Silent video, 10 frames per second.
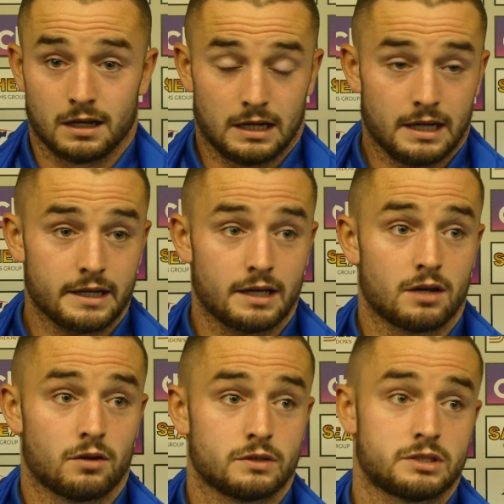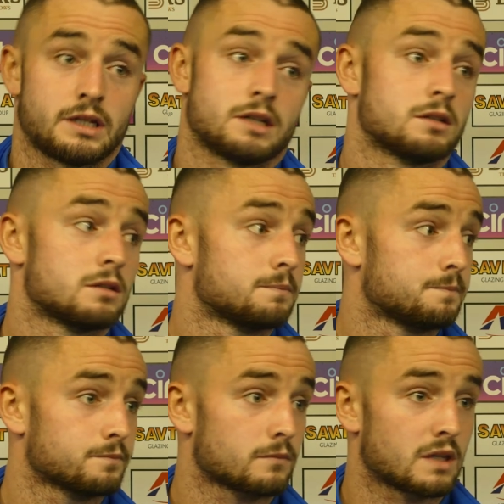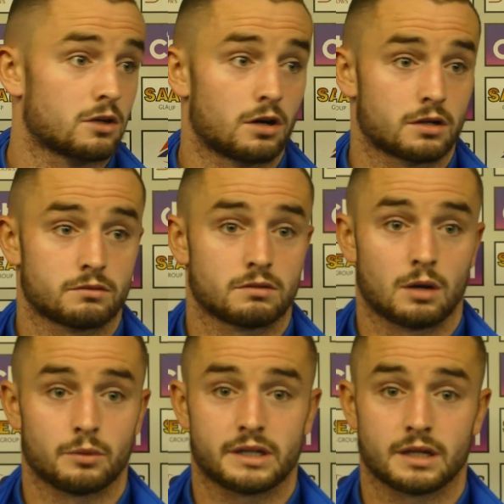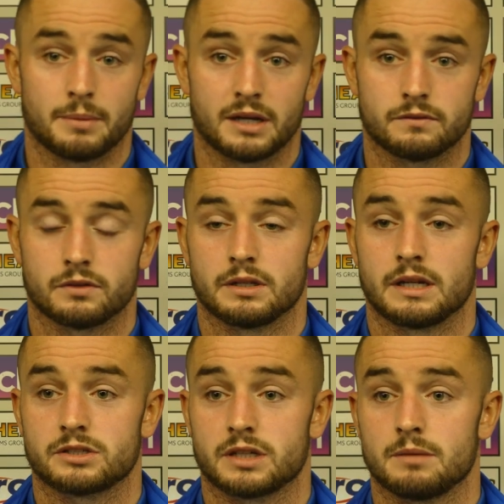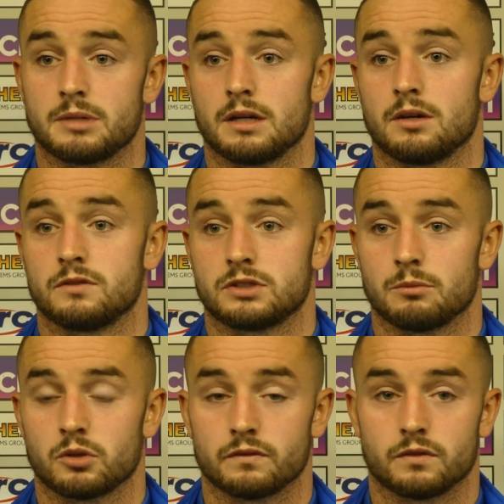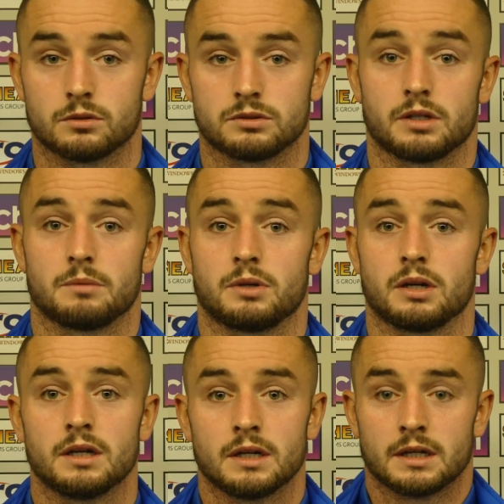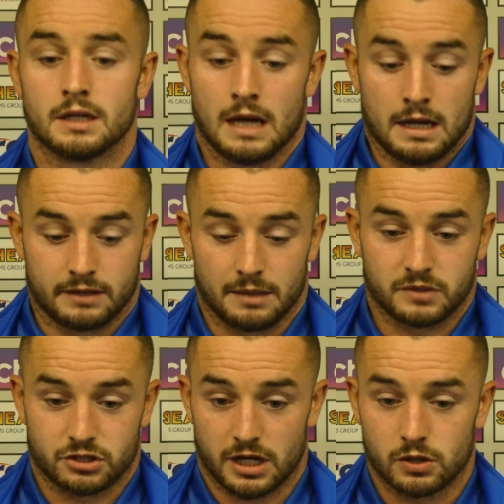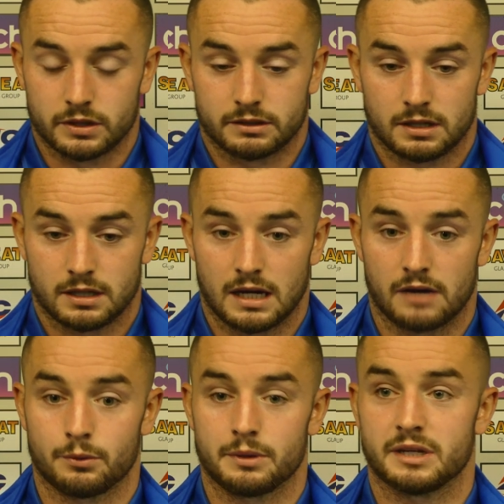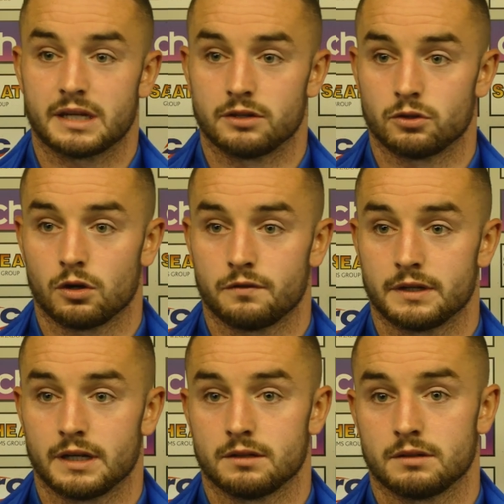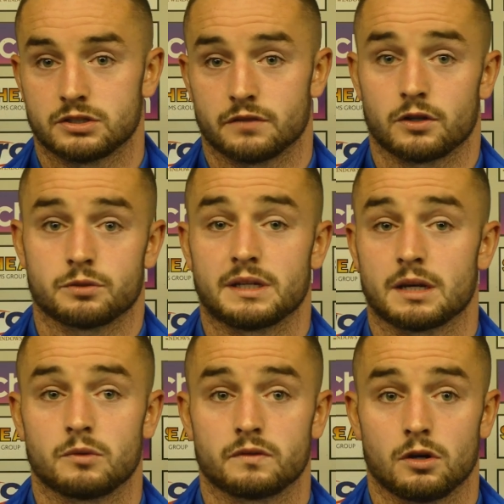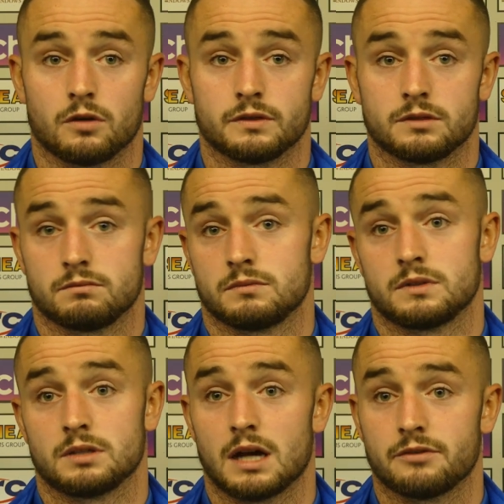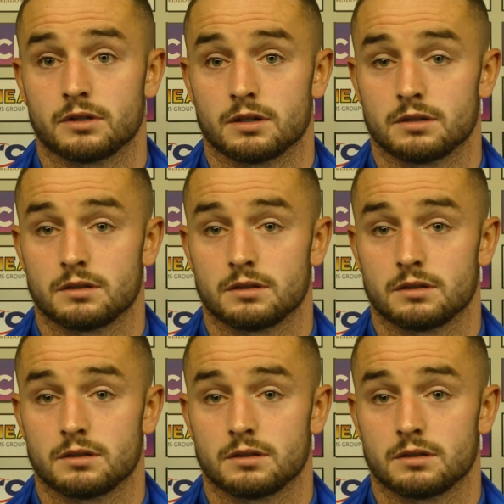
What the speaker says: Aye, obviously got a week and a bit for the next game, and obviously I'm looking forward to it, but time to chill and have a wee weekend off, and then it's the first weekend we've got off until after